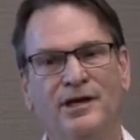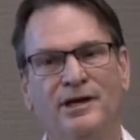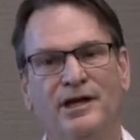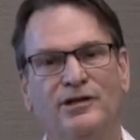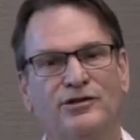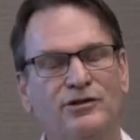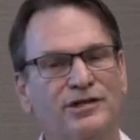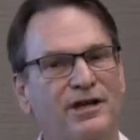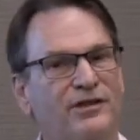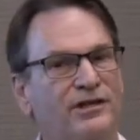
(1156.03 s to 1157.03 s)
And it turns
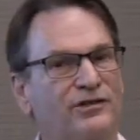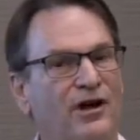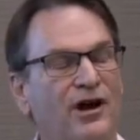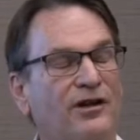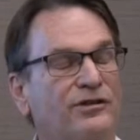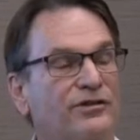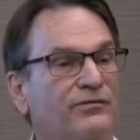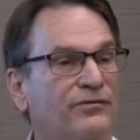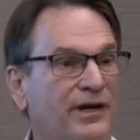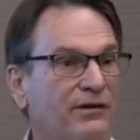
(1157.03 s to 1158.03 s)
out these garnets are
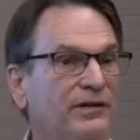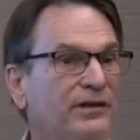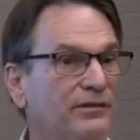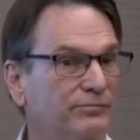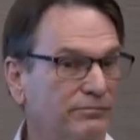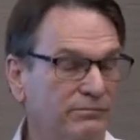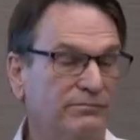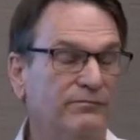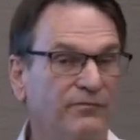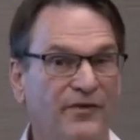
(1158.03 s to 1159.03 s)
very
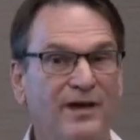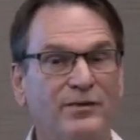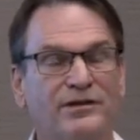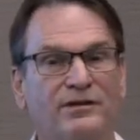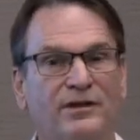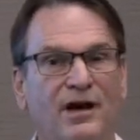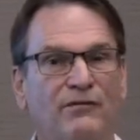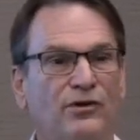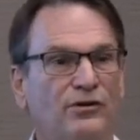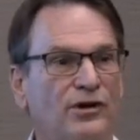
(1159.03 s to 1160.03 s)
famous in
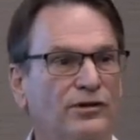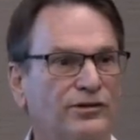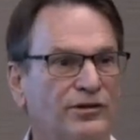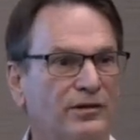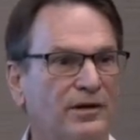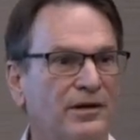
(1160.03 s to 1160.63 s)
Navajo culture.